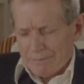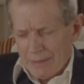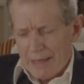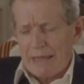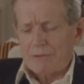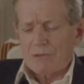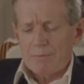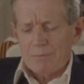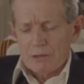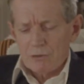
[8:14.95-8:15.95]
I had
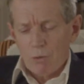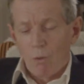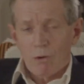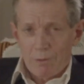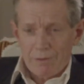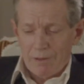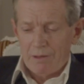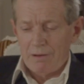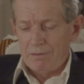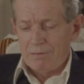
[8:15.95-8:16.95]
some talk with
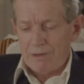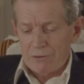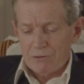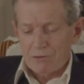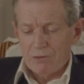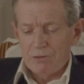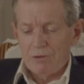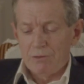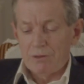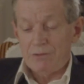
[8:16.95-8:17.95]
her and ventured
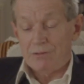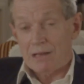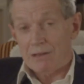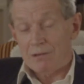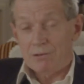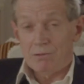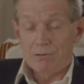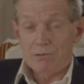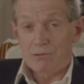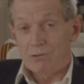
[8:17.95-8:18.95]
on a delicate
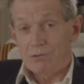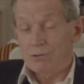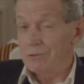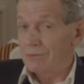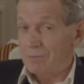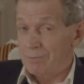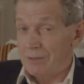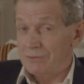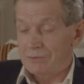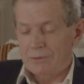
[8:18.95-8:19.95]
allusion to Sir
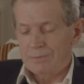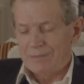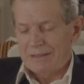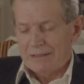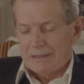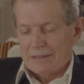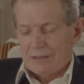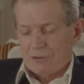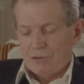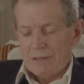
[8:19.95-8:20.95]
Percival.
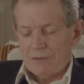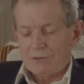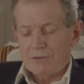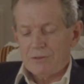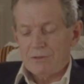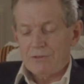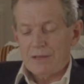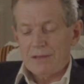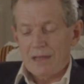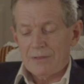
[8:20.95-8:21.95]
She listened and
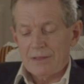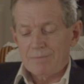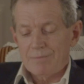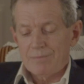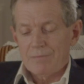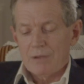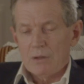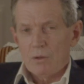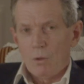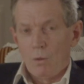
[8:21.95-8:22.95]
said nothing.
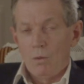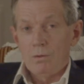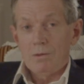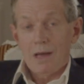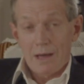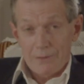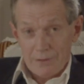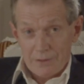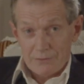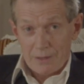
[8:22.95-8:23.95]
All
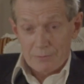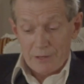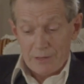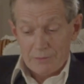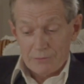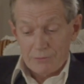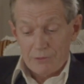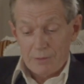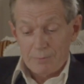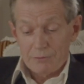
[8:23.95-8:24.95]
other subjects
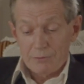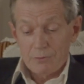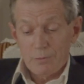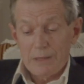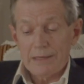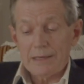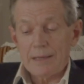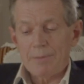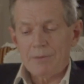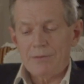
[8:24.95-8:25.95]
she pursued willingly,
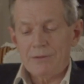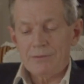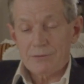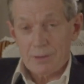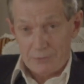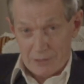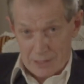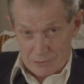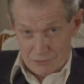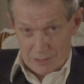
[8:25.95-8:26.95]
but this
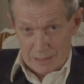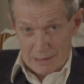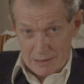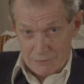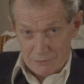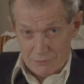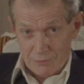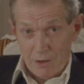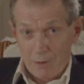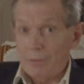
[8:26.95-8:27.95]
subject she allowed to
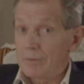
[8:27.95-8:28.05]
drop.